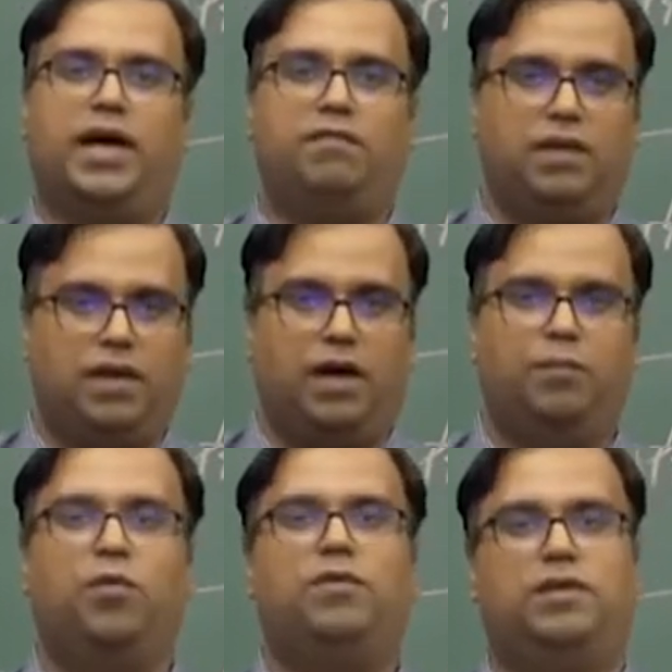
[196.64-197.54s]
have
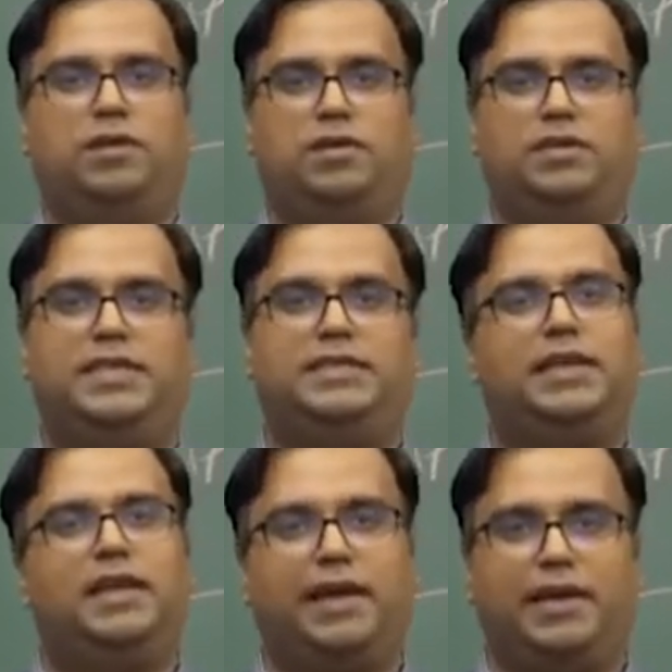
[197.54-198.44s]
a more
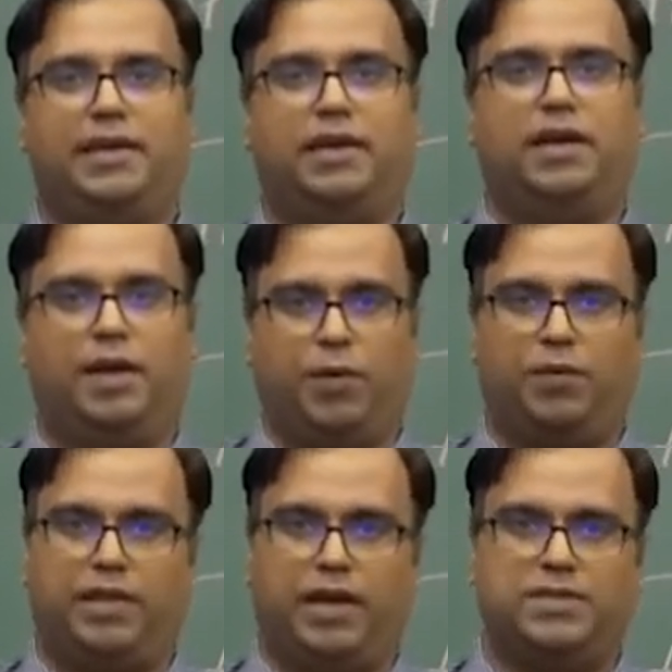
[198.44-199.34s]
detailed idea
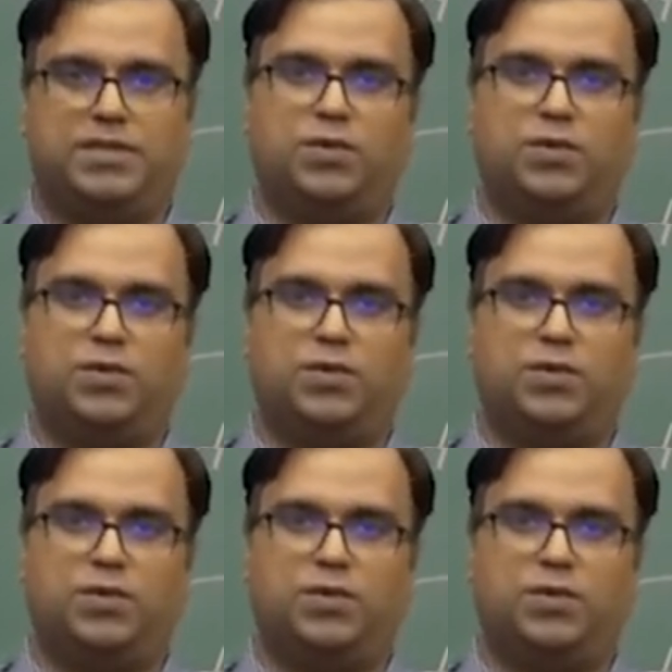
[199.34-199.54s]
about that.